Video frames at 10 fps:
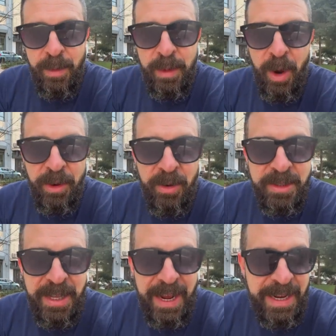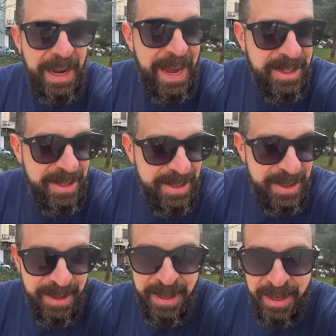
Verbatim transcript: the articles that I can access and,